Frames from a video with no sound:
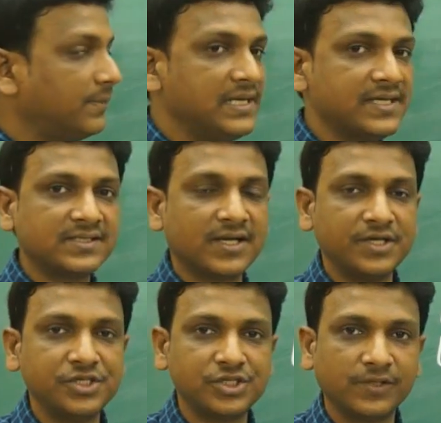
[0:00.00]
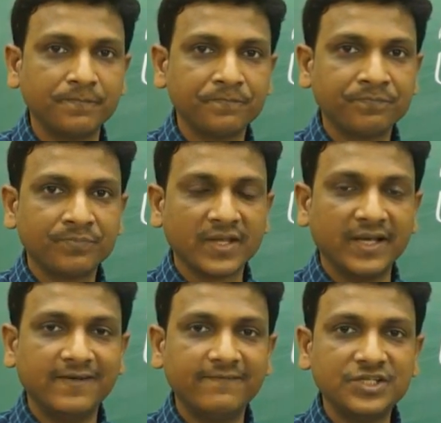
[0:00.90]
bilious condition,
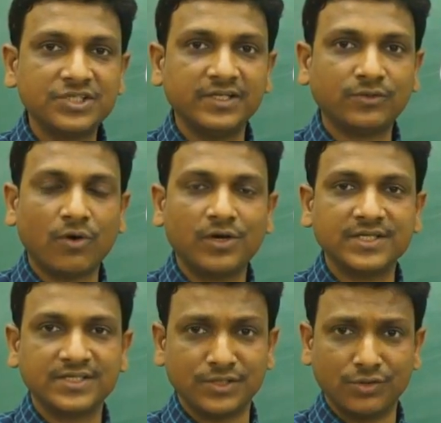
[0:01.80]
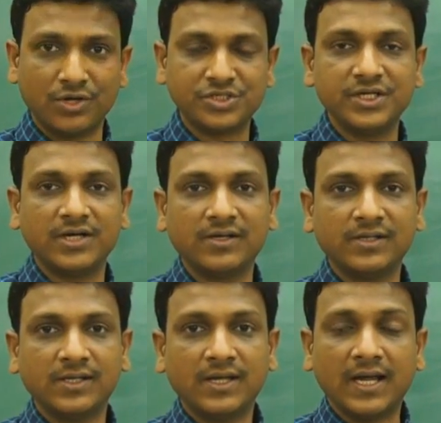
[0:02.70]
in which it causes nausea
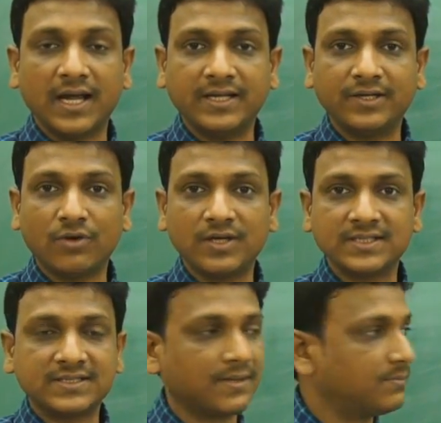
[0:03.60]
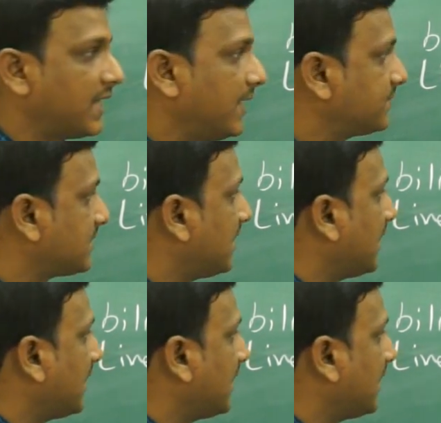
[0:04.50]
and it causes sometimes